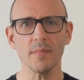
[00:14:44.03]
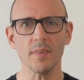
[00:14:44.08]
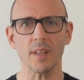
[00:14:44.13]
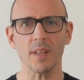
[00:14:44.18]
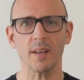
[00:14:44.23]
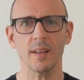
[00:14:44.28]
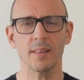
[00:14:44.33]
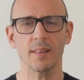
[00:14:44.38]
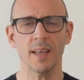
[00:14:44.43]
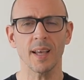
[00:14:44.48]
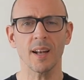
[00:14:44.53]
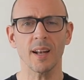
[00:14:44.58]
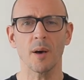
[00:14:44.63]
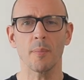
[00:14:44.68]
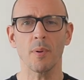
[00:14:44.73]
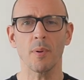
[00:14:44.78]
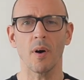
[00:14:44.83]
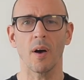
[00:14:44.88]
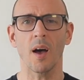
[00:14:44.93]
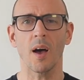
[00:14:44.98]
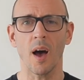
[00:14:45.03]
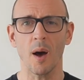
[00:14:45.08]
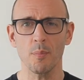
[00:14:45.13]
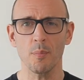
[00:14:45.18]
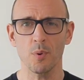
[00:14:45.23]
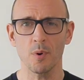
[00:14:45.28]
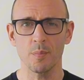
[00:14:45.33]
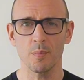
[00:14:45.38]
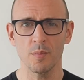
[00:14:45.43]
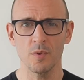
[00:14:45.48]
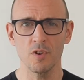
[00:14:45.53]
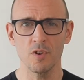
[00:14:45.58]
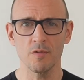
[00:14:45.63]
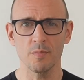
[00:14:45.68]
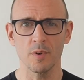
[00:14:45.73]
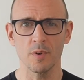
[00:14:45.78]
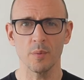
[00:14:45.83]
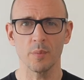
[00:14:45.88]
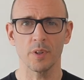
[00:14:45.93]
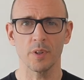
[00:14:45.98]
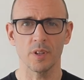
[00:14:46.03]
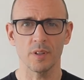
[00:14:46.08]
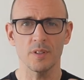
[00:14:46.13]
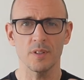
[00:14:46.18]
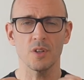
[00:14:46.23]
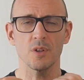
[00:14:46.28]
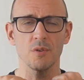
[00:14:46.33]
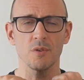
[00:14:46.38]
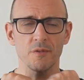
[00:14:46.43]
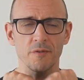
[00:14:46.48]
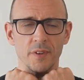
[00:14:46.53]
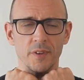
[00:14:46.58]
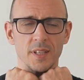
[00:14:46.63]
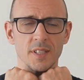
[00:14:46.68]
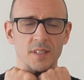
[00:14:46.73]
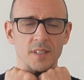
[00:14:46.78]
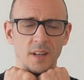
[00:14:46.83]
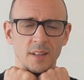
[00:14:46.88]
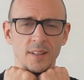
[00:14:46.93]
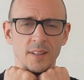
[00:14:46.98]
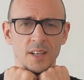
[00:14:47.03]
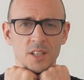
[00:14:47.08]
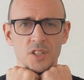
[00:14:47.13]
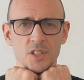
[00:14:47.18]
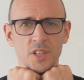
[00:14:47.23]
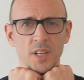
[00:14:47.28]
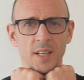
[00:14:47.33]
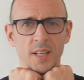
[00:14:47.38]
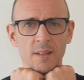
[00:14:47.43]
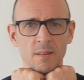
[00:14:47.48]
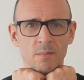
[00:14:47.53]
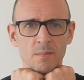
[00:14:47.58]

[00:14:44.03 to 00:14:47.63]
Then apply upward movement with your two fists under the chin